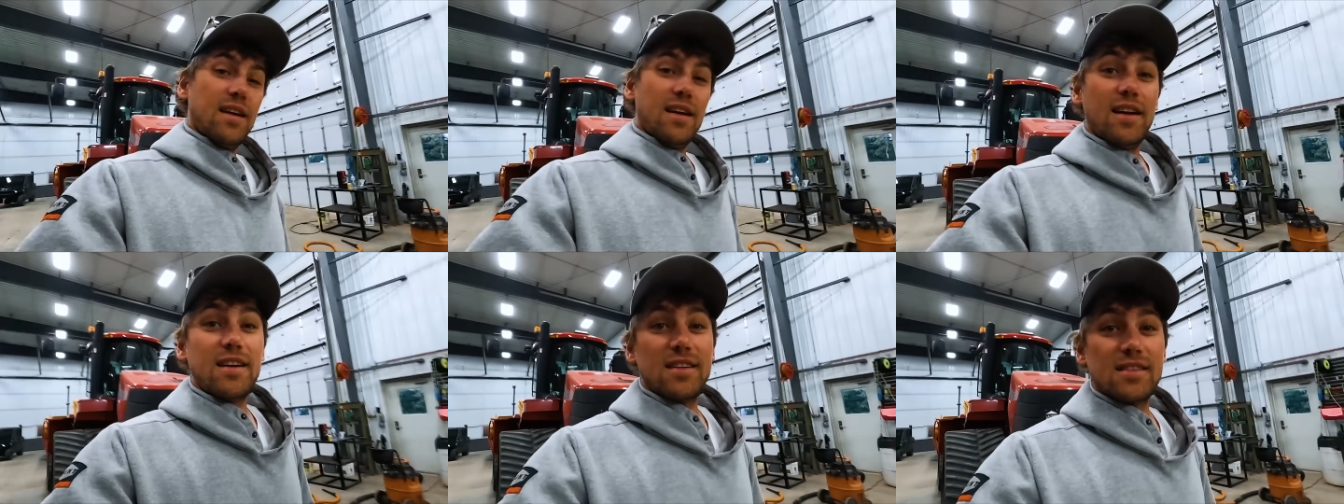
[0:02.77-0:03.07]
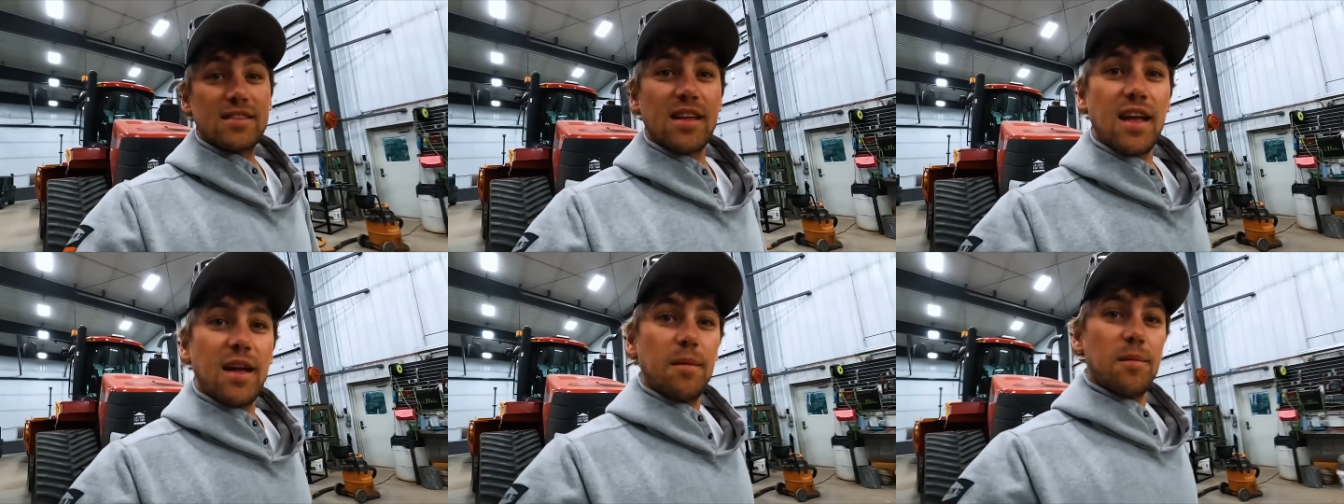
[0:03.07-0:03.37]
and
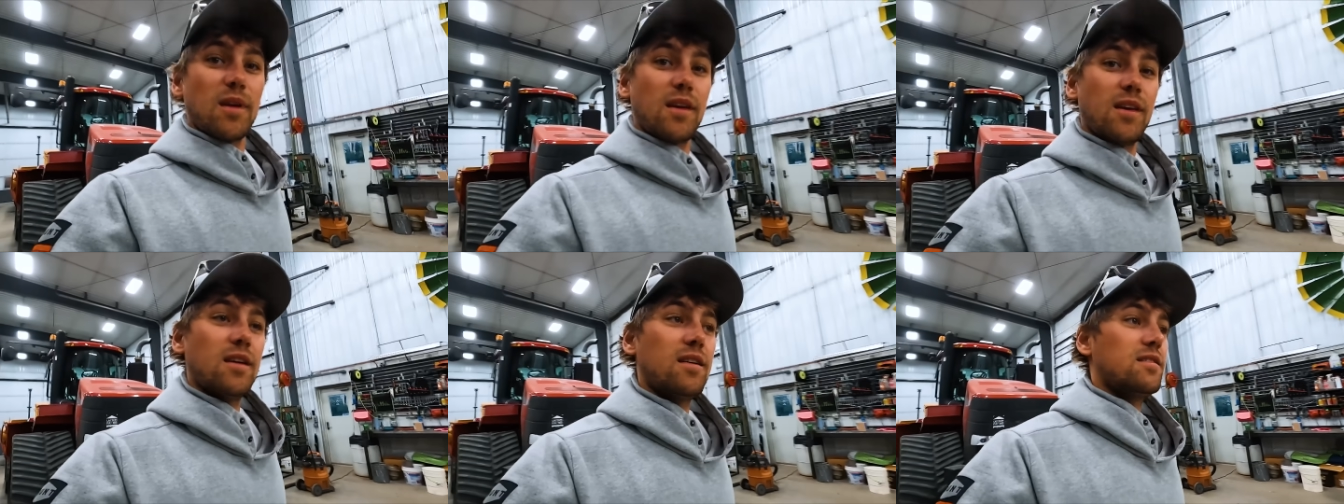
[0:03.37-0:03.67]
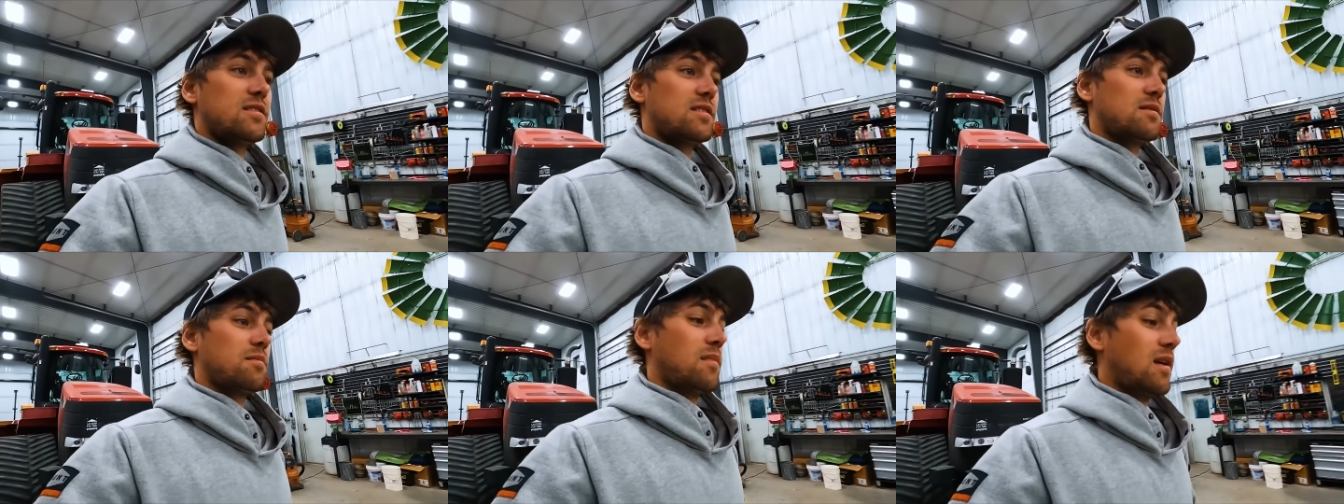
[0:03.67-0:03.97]
it's time to kill
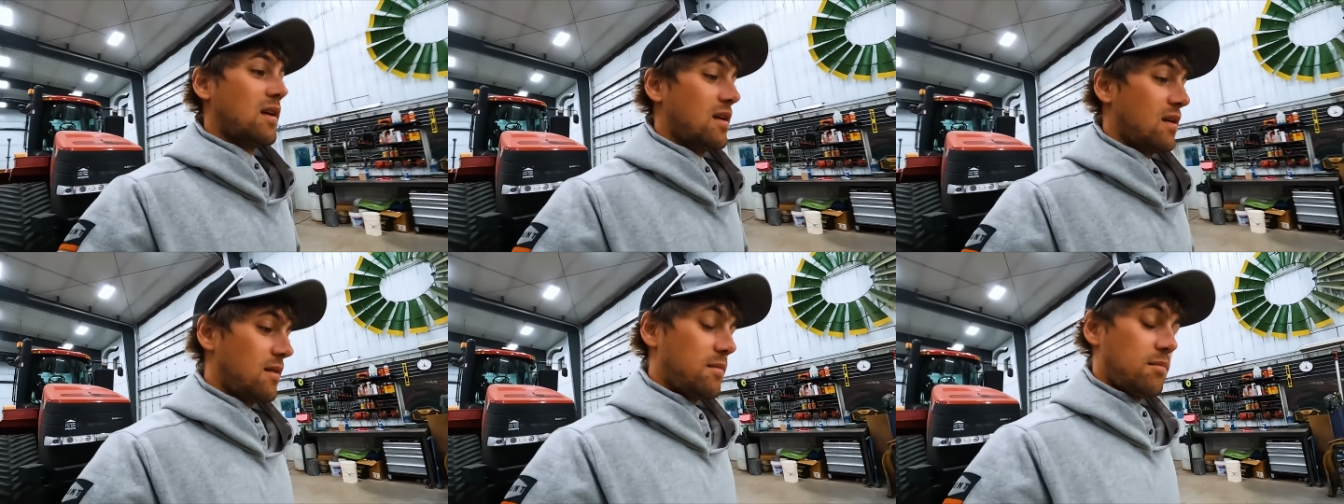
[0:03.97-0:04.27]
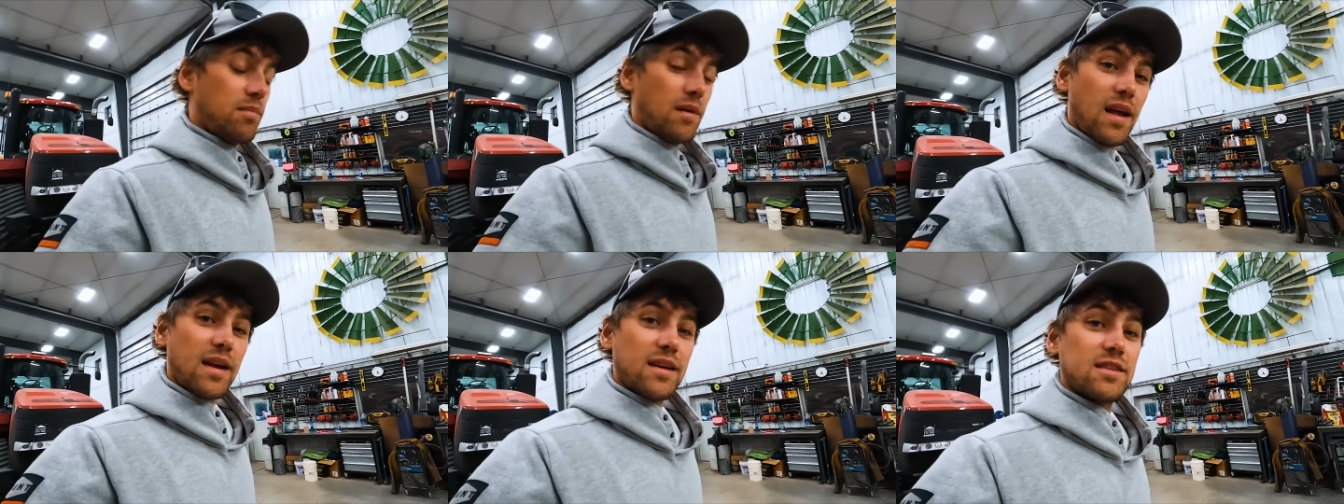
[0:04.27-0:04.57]
some
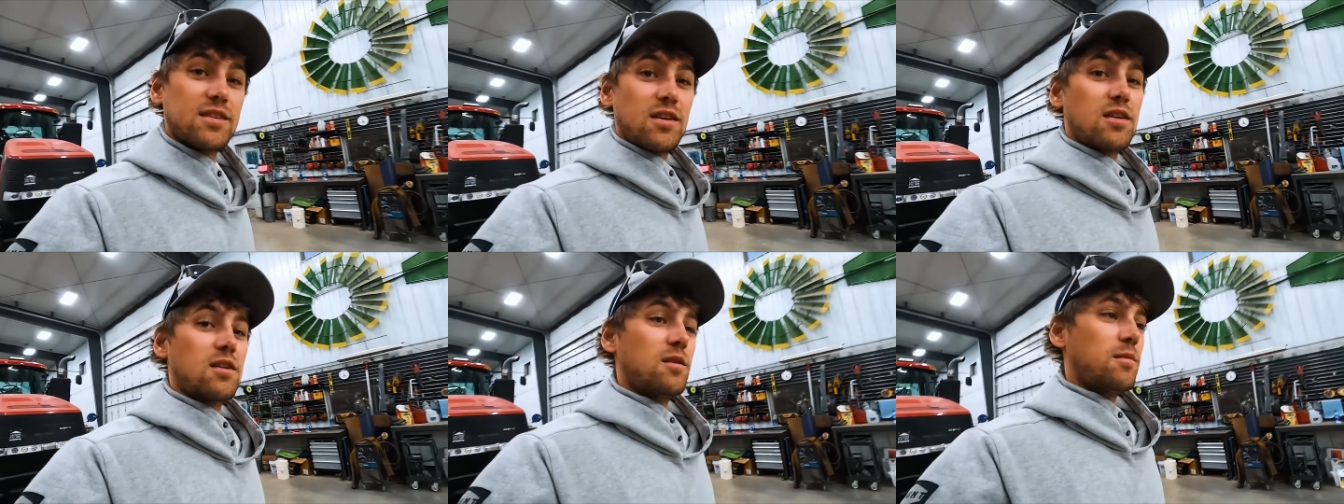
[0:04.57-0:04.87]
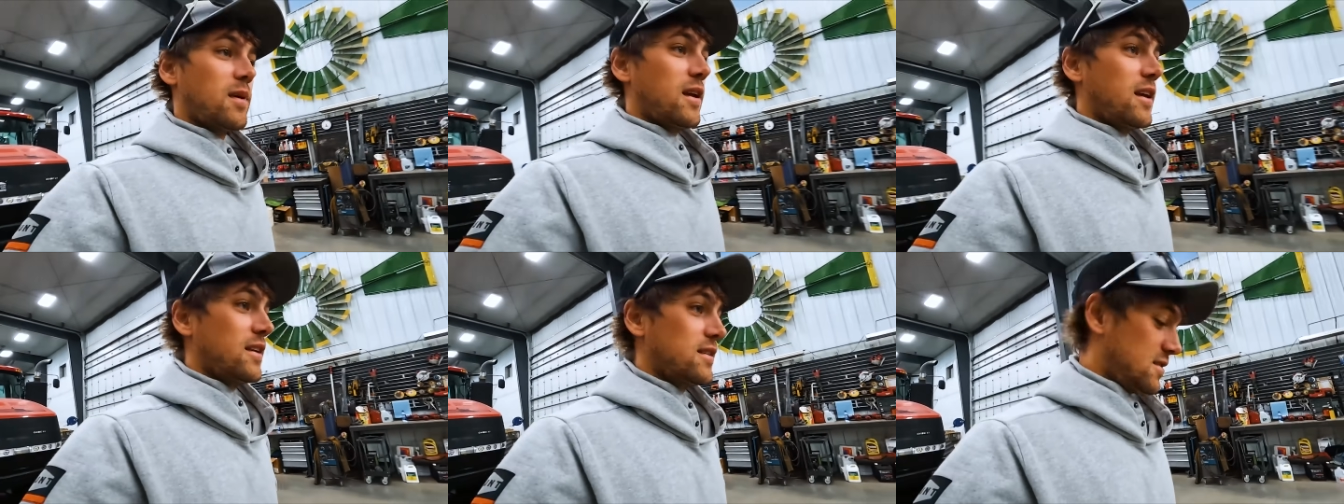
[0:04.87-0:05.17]
black turtle
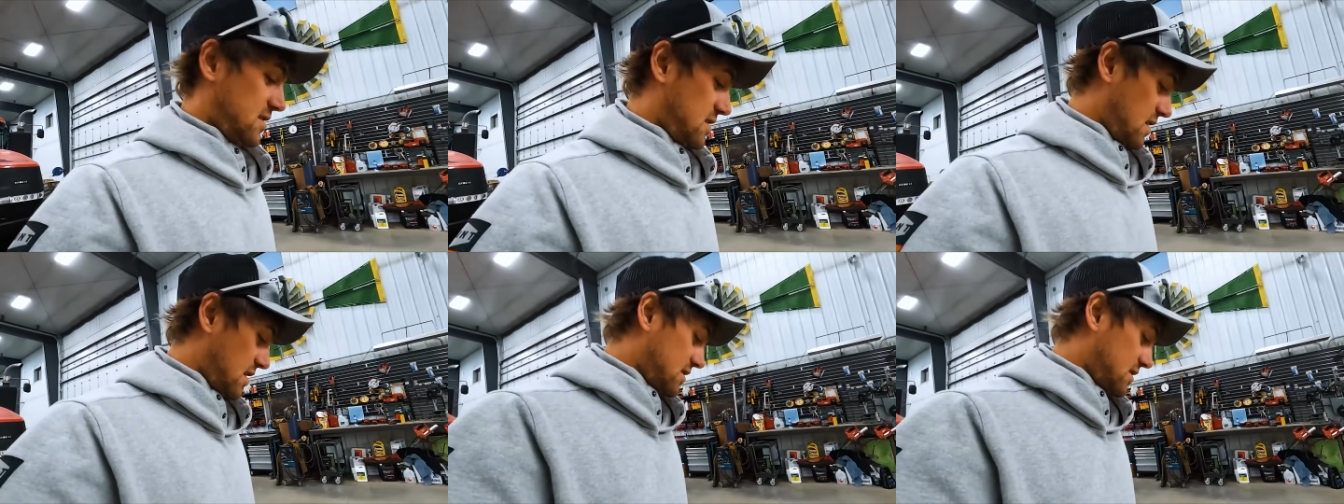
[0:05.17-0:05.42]
beans.